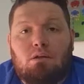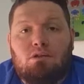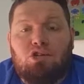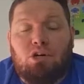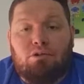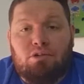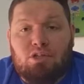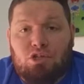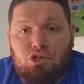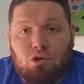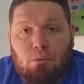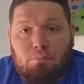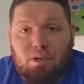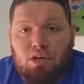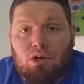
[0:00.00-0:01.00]
charity
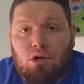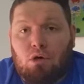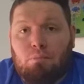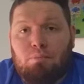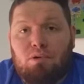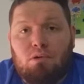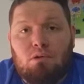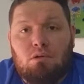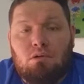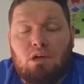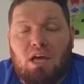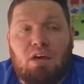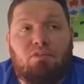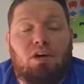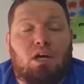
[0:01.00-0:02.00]
shop pickup
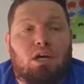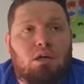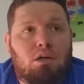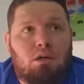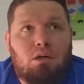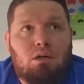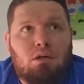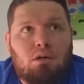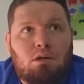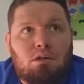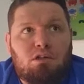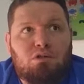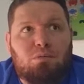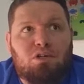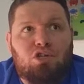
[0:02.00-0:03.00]
ever,
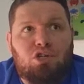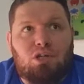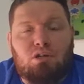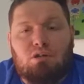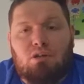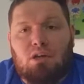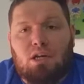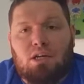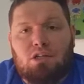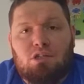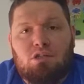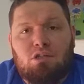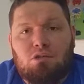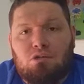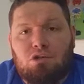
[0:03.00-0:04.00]
especially in the
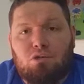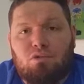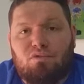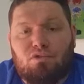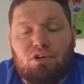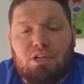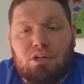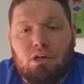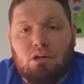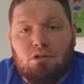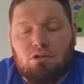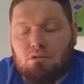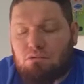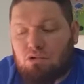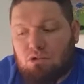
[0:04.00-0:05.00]
last 2 or 3
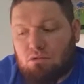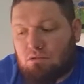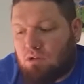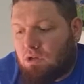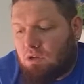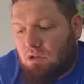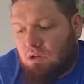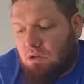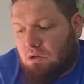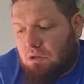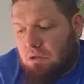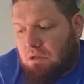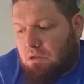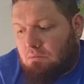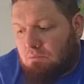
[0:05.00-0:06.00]
years.
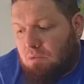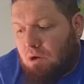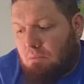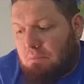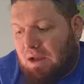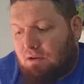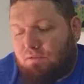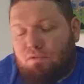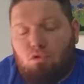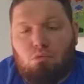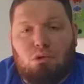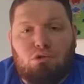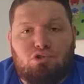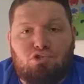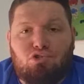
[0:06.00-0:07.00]
My mouth
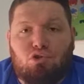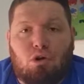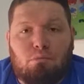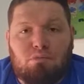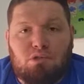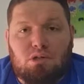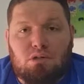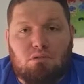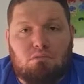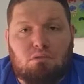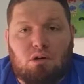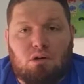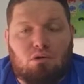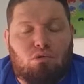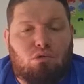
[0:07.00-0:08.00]
almost dropped, and
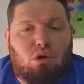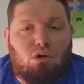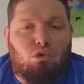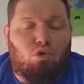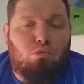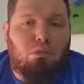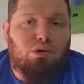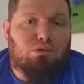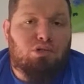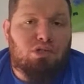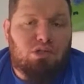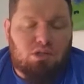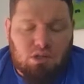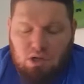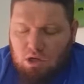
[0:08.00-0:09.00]
I
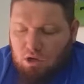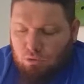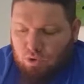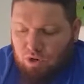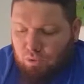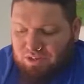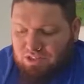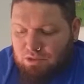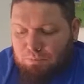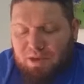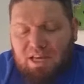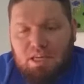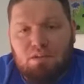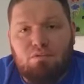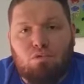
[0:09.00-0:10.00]
almost, when I went to
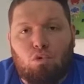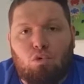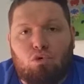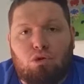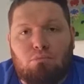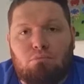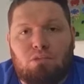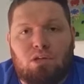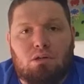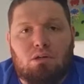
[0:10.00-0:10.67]
pay for them,